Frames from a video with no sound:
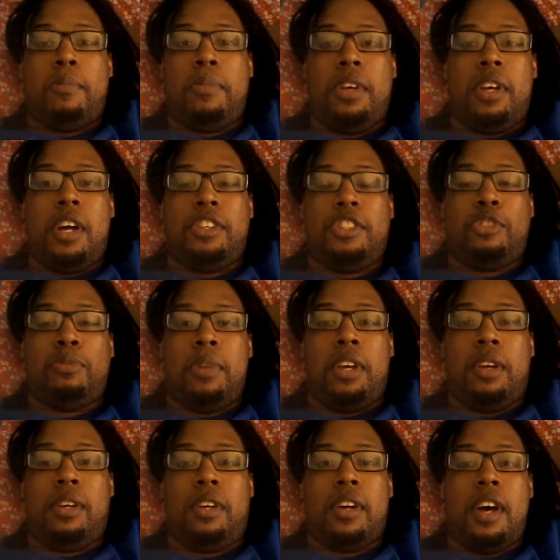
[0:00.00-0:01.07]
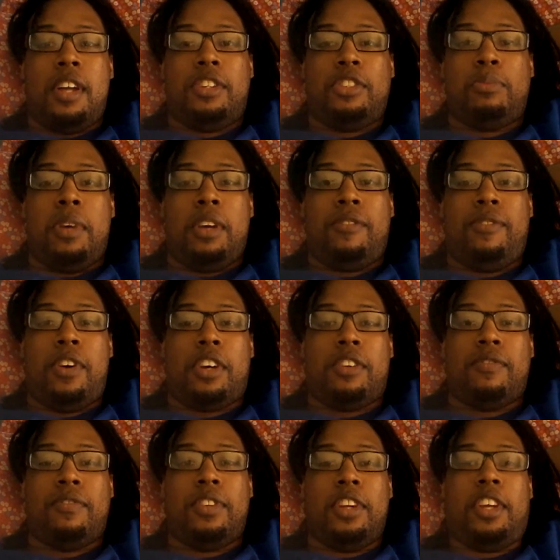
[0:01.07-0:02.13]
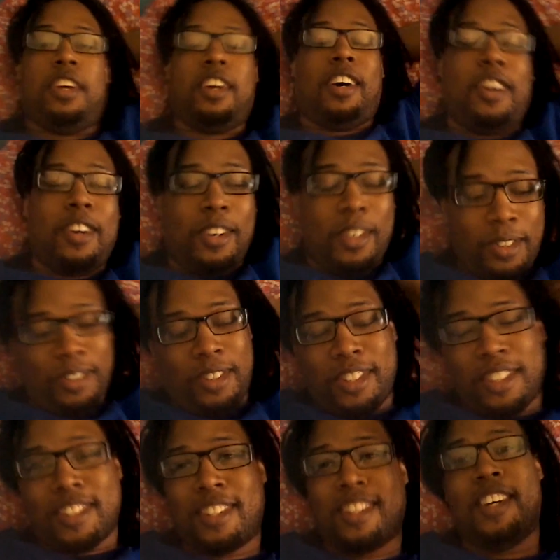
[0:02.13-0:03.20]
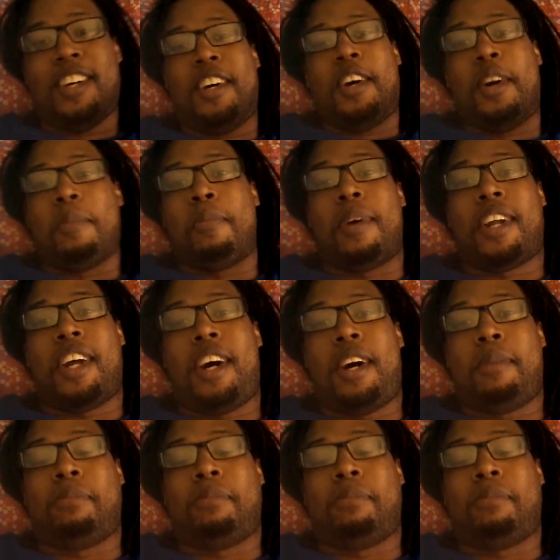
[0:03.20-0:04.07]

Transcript: just make fucking videos. But